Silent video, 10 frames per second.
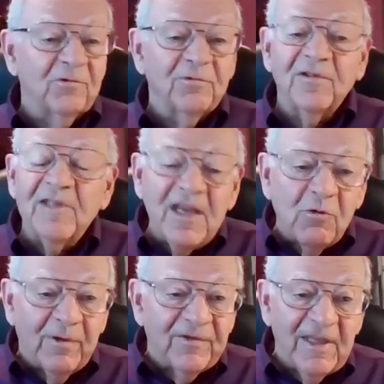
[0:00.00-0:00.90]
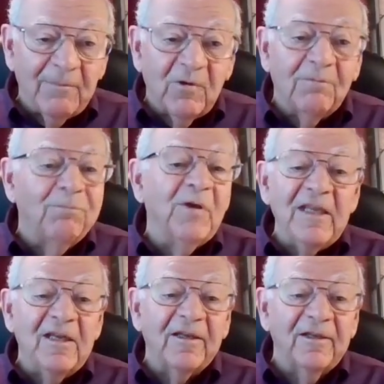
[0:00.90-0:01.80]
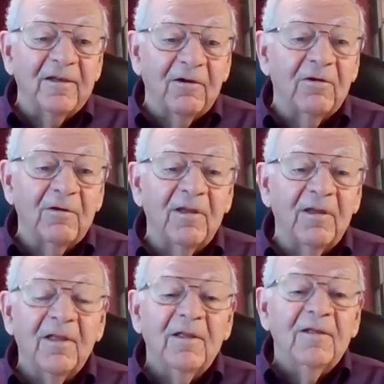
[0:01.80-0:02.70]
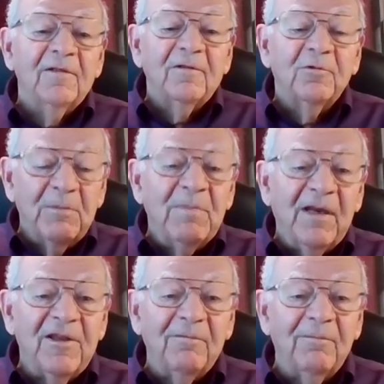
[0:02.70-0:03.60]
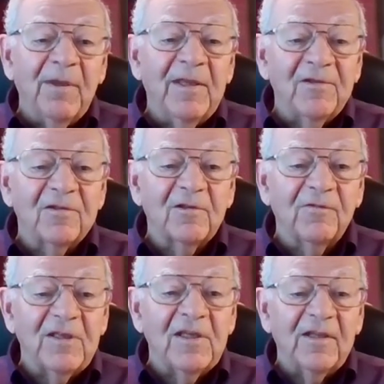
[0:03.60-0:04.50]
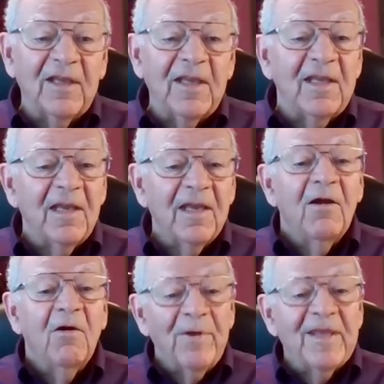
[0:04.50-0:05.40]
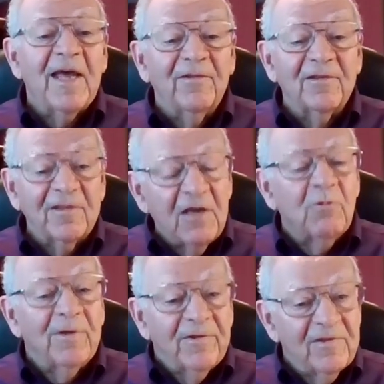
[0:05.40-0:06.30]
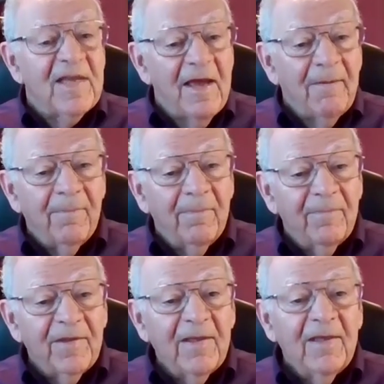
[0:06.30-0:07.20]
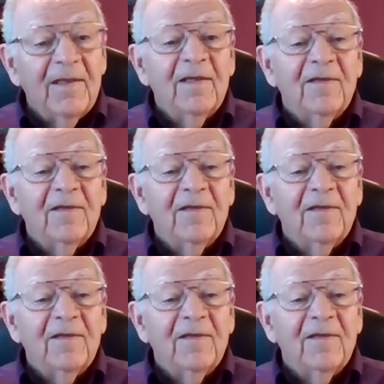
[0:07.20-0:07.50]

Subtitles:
And we can also sequence them completely. Whole 3 billion bases of DNA, we can sequence them.